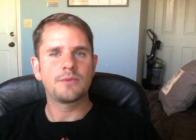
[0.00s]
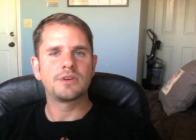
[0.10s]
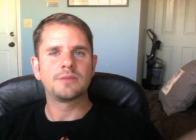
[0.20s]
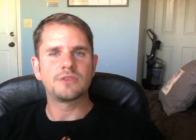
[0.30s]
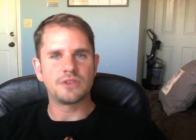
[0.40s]
I
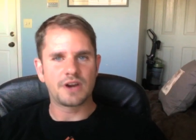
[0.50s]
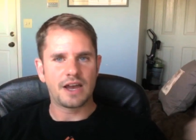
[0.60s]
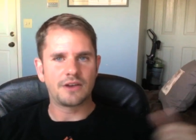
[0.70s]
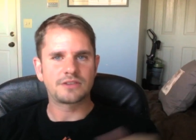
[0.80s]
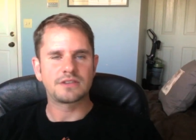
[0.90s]
went up to their
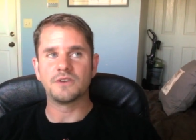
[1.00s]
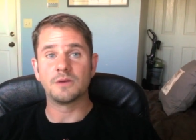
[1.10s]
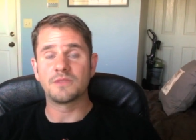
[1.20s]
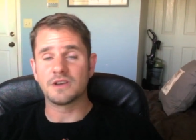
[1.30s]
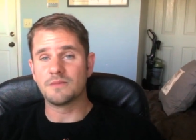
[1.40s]
house,
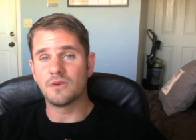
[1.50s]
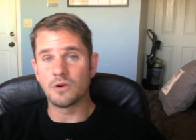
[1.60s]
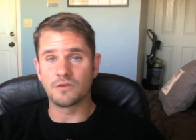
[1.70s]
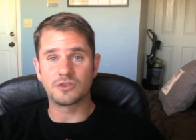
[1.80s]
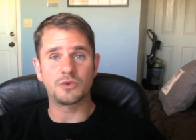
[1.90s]
filmed them
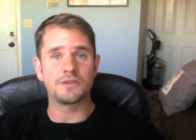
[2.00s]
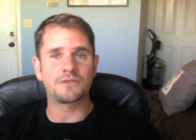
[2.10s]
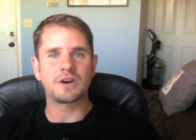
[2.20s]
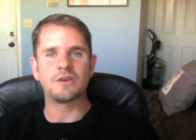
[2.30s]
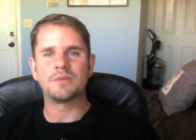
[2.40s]
over a
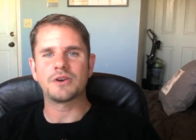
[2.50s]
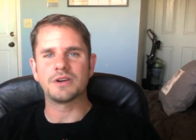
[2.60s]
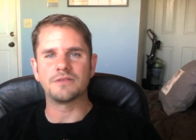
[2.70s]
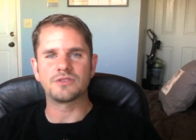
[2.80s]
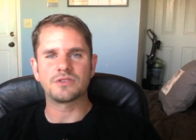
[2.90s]
24 hour
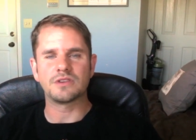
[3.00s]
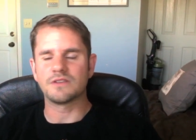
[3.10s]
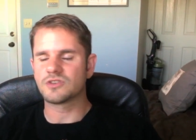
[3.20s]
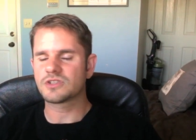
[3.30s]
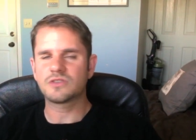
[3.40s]
period of
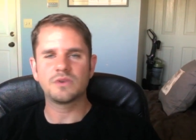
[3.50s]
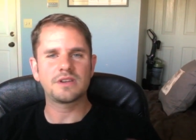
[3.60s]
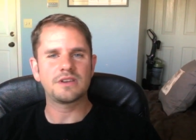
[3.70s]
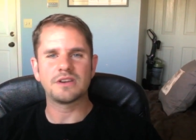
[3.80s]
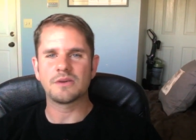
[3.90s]
of just
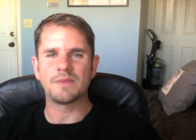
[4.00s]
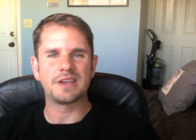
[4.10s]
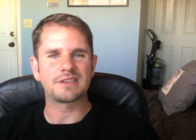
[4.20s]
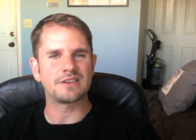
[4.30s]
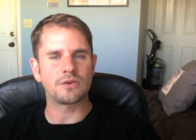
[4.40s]
doing you know
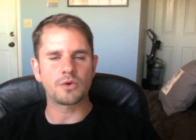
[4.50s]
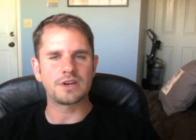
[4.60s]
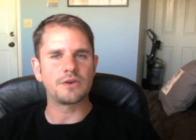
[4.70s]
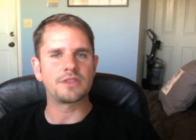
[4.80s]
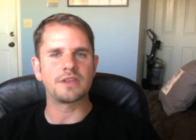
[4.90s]
basic
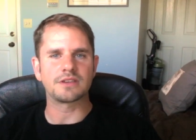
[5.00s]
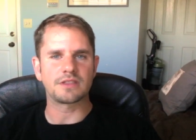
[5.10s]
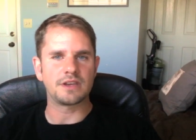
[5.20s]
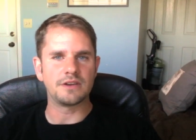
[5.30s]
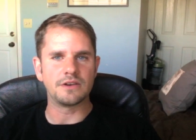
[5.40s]
ordinary things
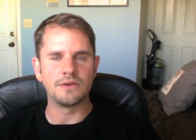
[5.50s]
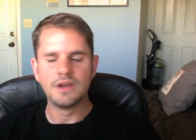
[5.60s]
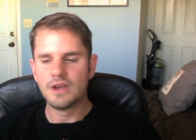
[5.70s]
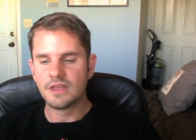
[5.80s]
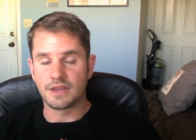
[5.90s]
that they do
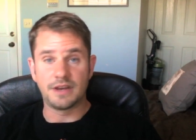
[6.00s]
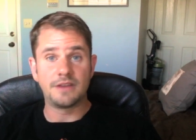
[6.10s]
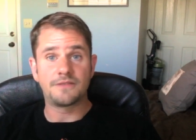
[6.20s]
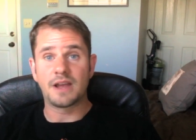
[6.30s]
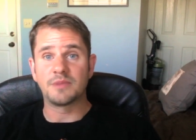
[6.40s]
that
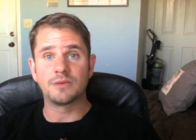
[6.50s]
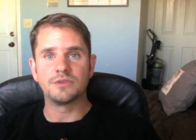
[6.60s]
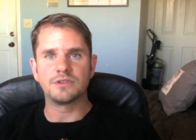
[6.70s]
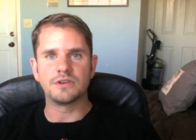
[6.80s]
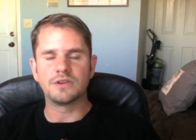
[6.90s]
any family
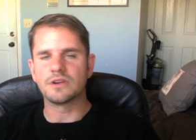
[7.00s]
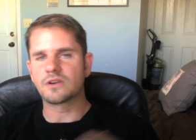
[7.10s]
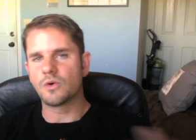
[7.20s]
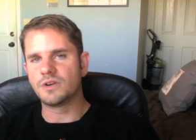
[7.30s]
would do you know